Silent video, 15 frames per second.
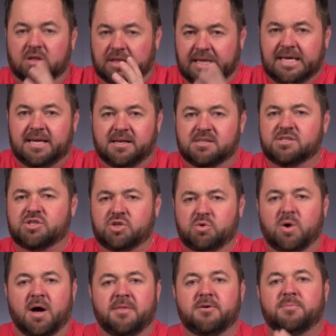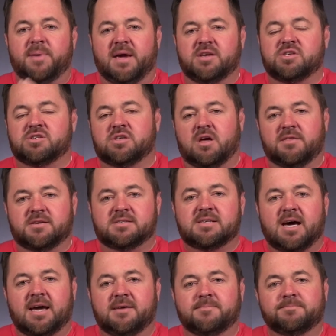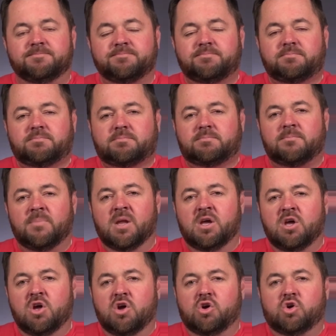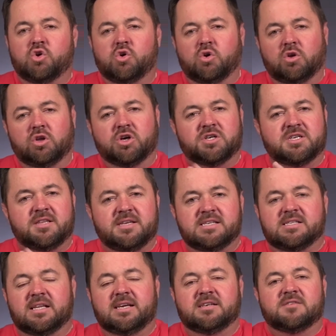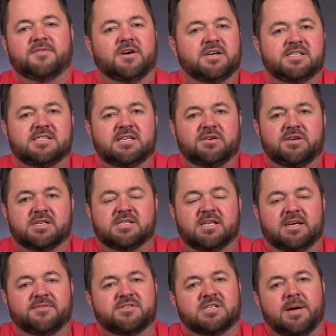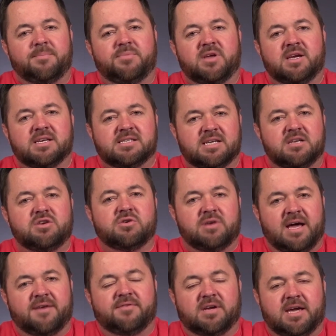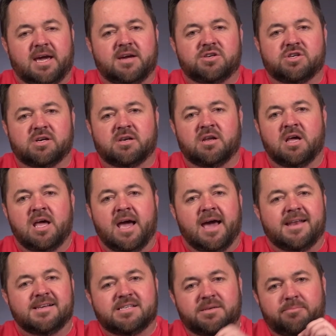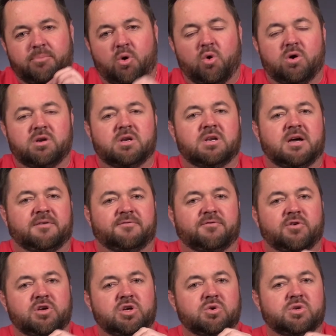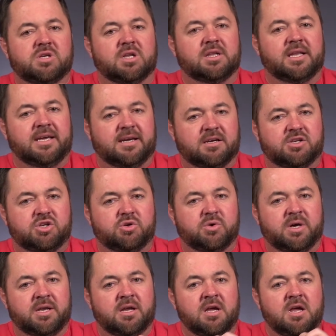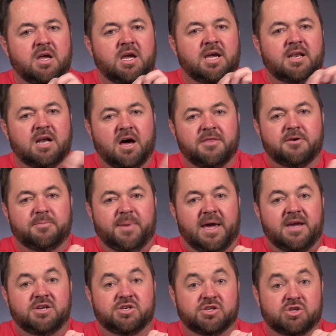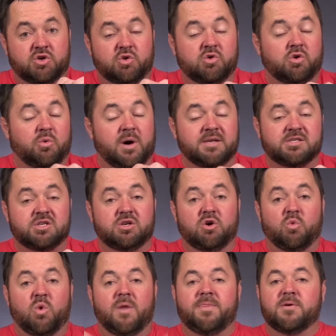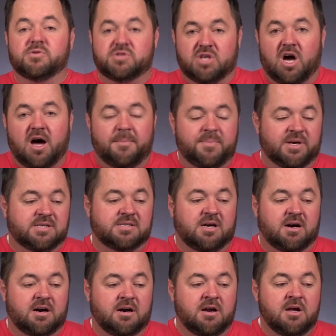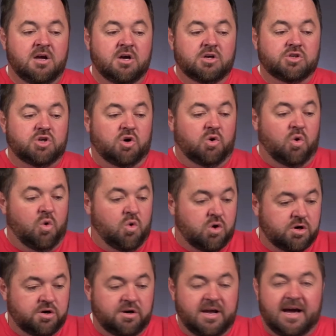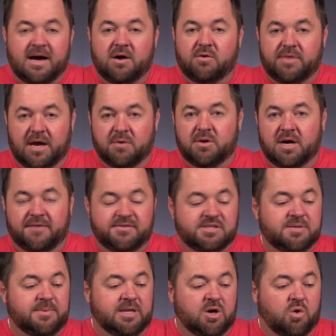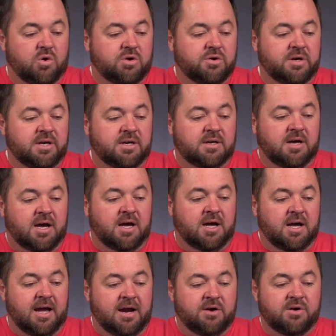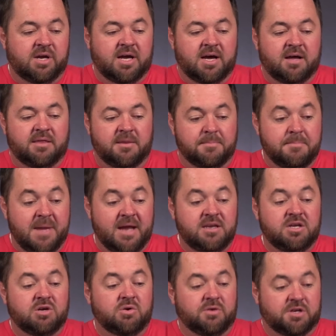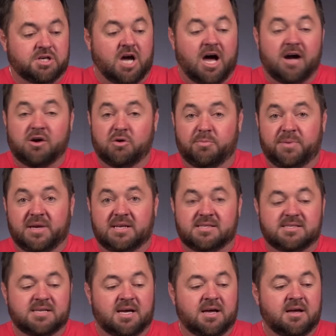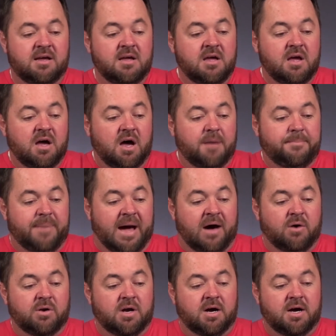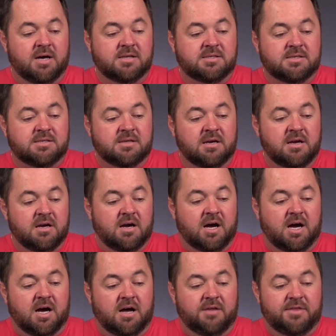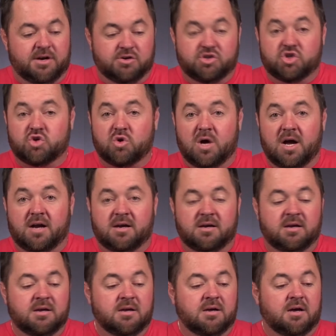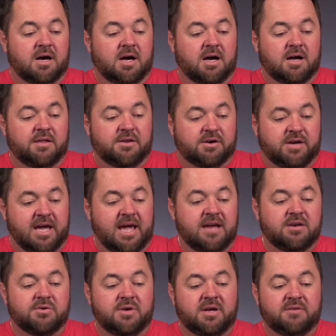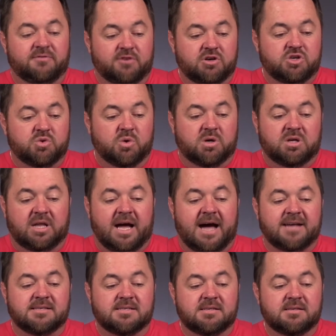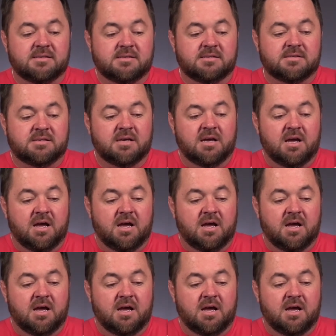links to other pages on the site. Google looks at these links very seriously. If something is in your navigation and is important enough for you to link to it in other pages, Google wants to know what those topics are. So order now, that would obviously be the ordering area, the menu, the taco pizza, about us, their truck, their catering, virtual classes,